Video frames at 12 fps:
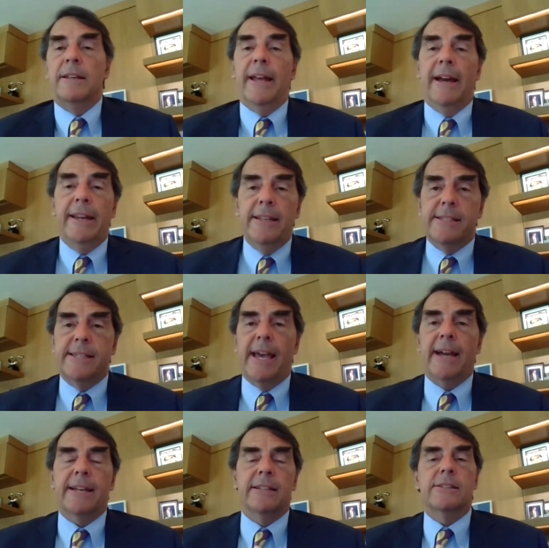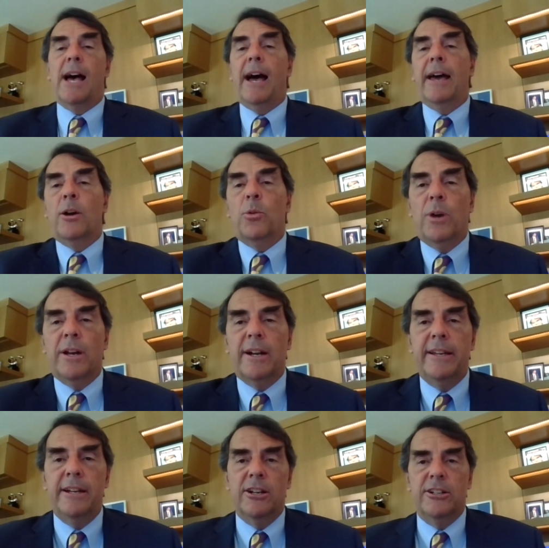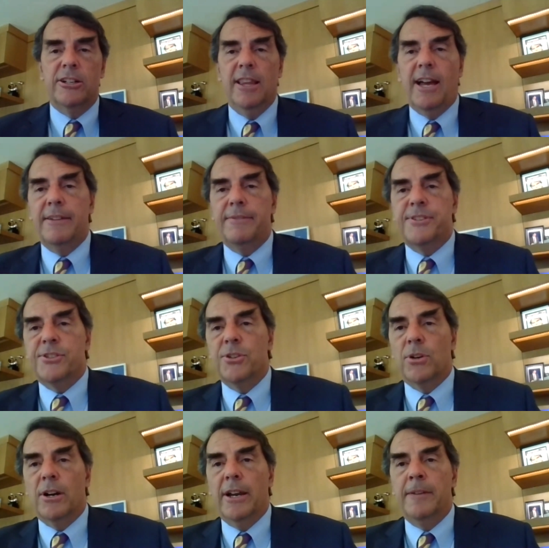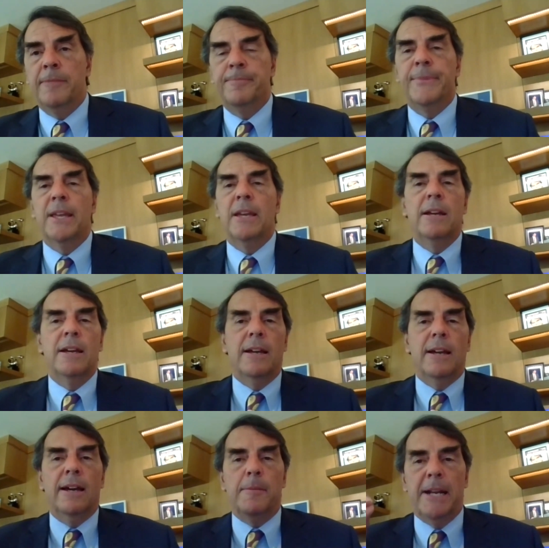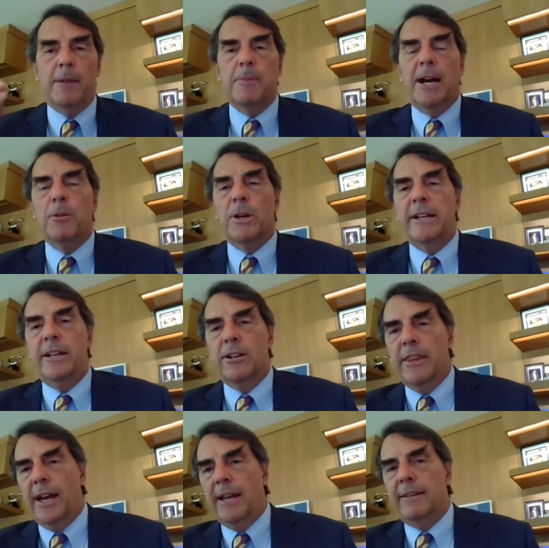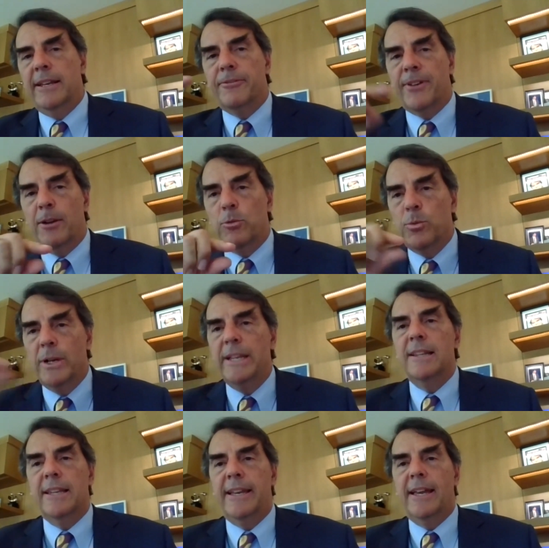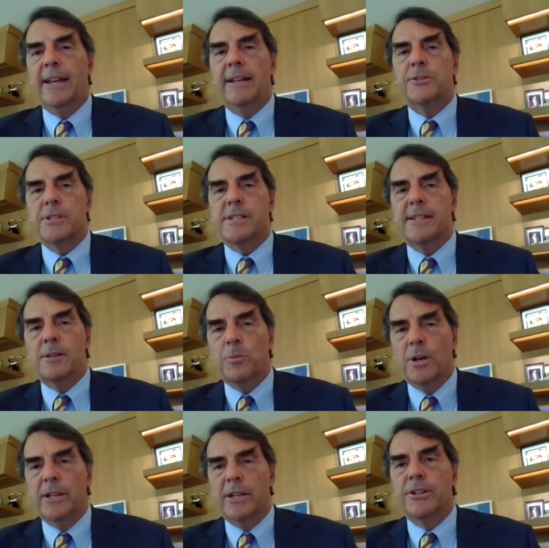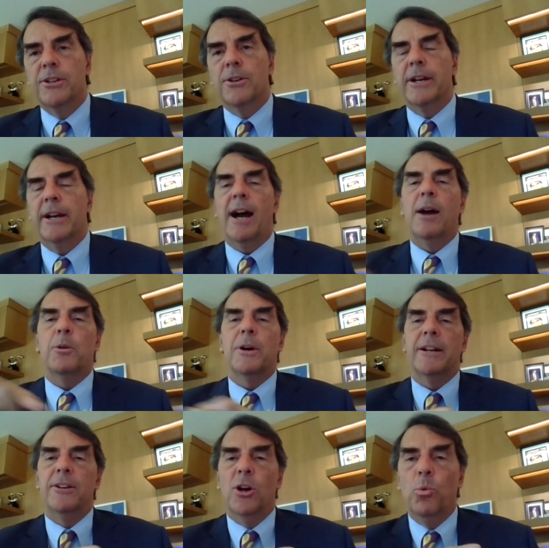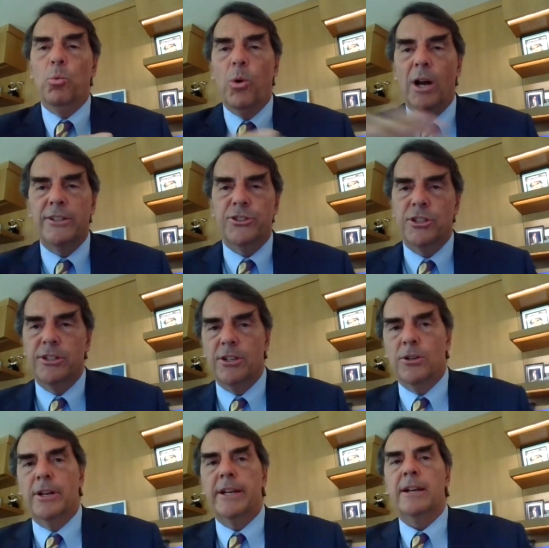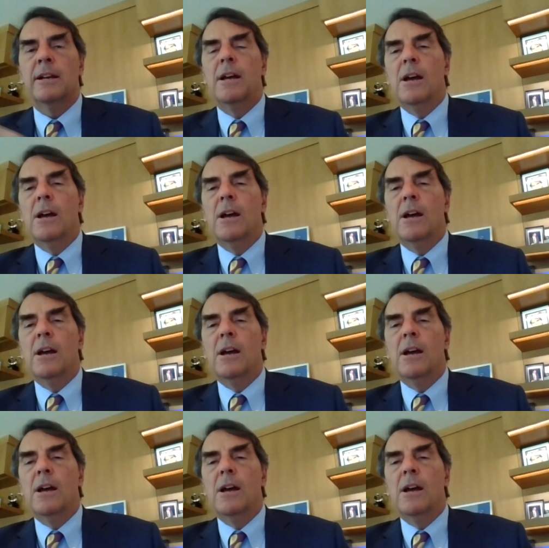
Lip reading: 90 seconds. I don't want to hear your life story. I mean, I might want to hear that if I really get interested in what you're doing. I want to know what you're doing,